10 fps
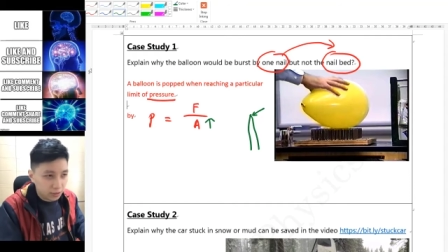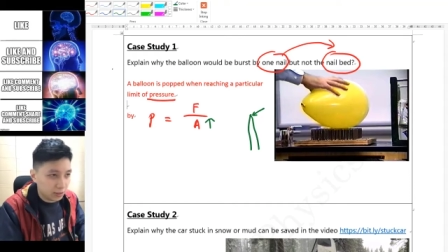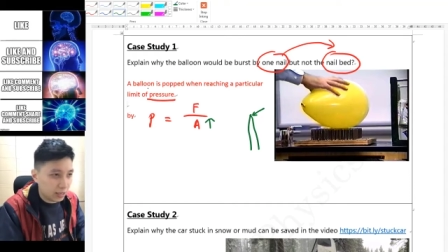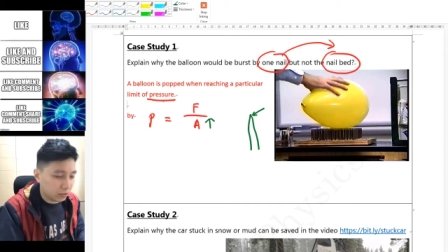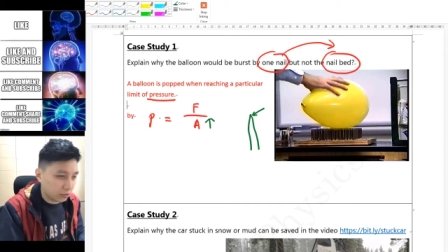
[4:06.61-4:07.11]

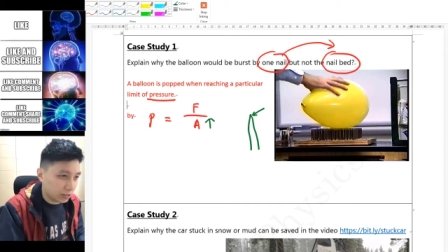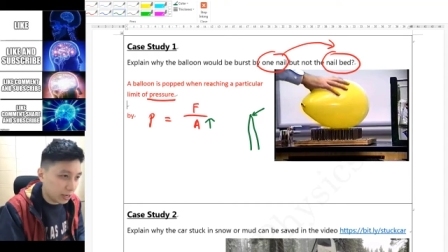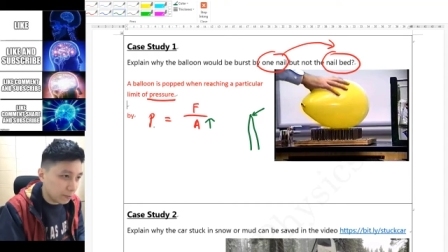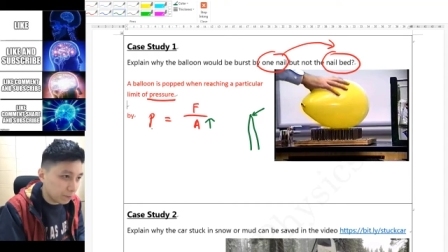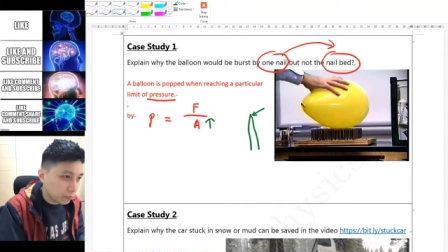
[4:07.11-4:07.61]
Let's just
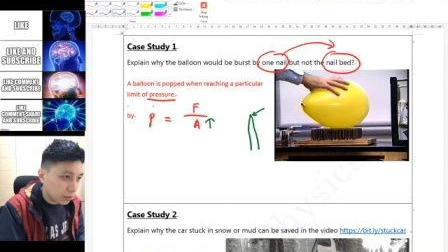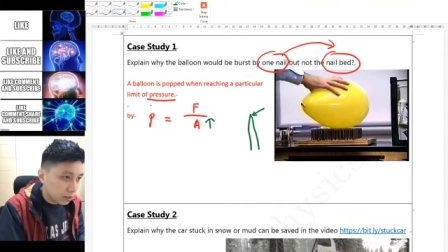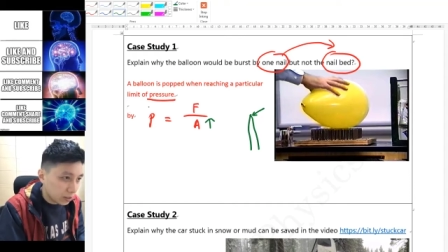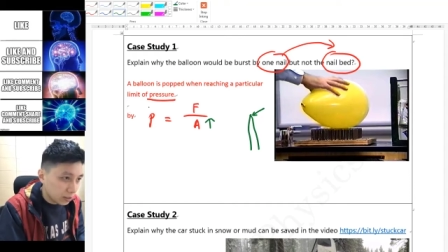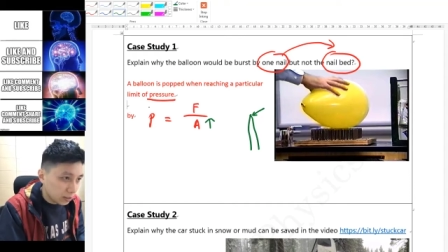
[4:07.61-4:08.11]
say
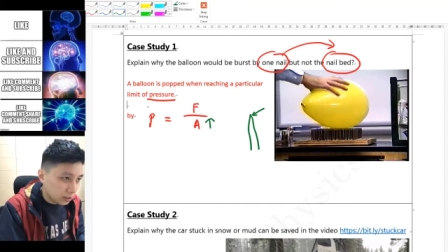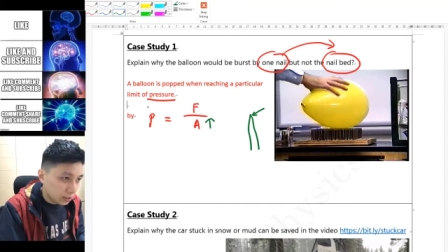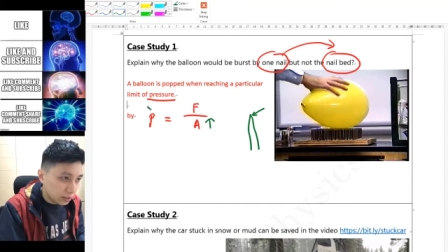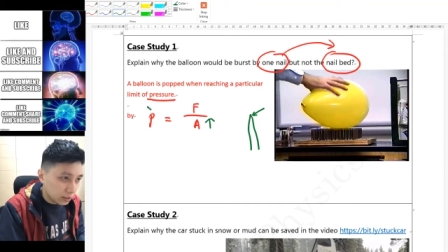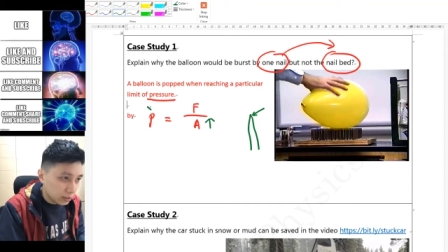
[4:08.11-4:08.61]

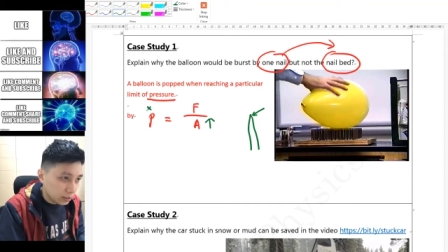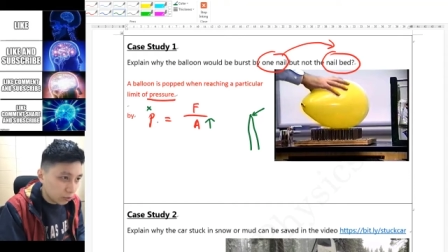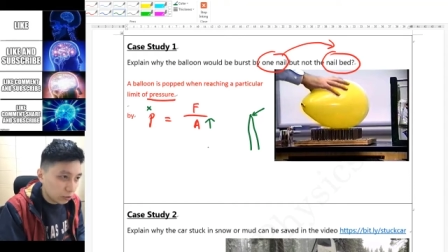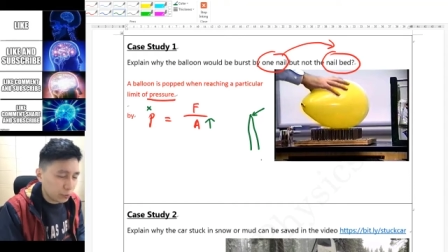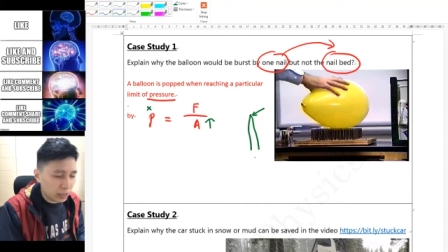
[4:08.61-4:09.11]
this is
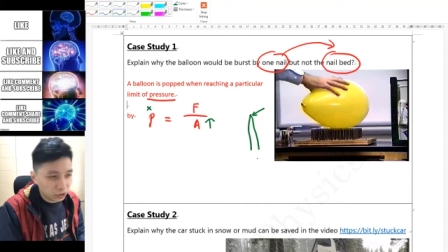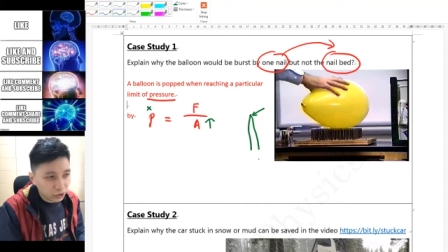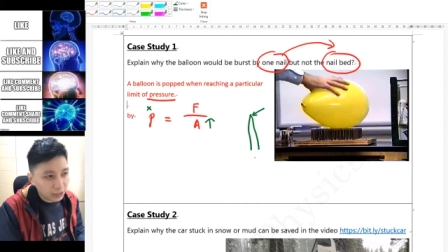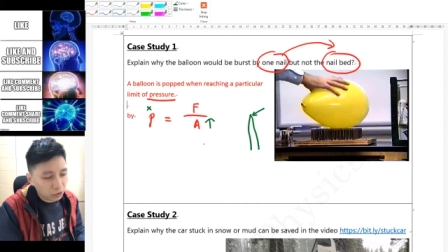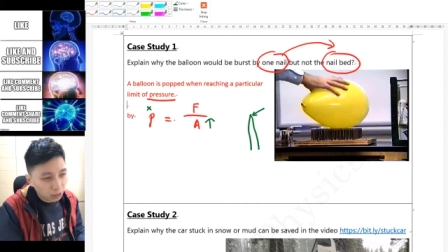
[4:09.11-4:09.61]
going to be
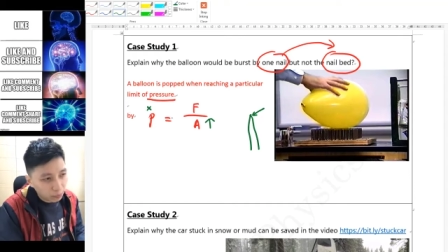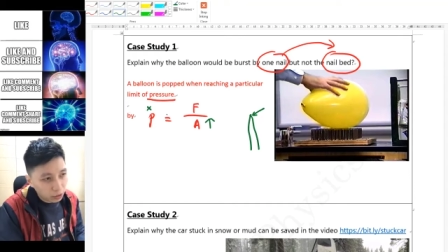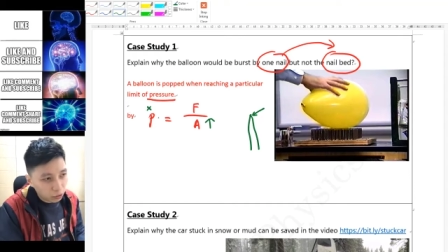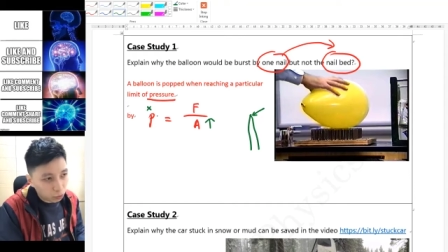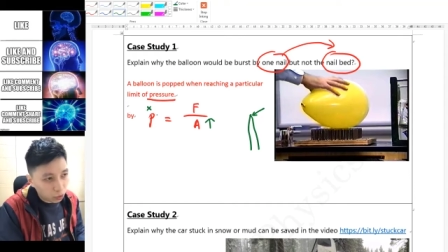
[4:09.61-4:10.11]
unchanged, so I
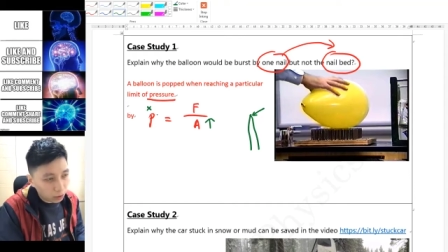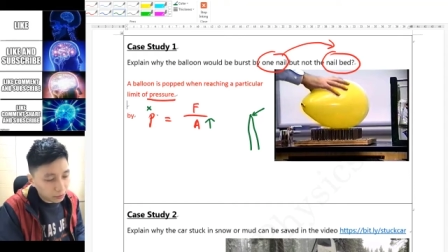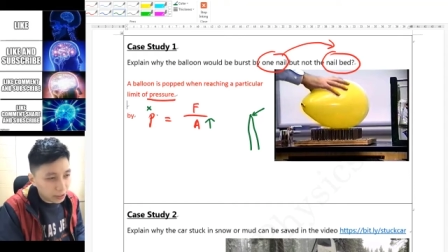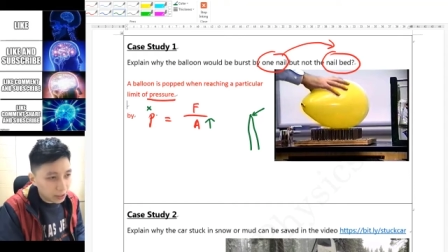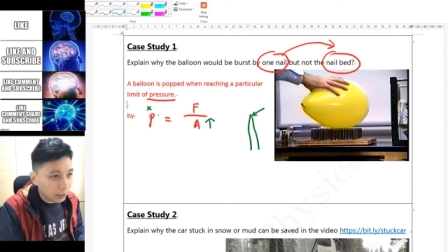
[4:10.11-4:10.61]
put a
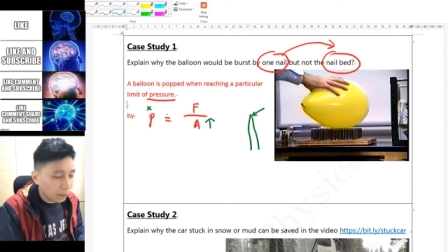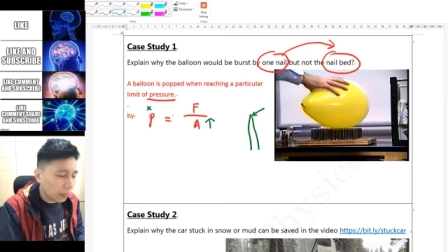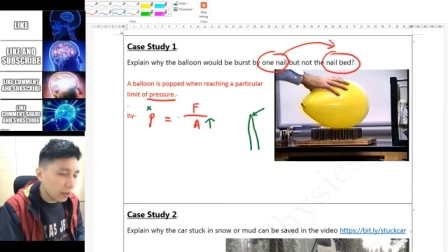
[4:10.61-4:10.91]
cross here.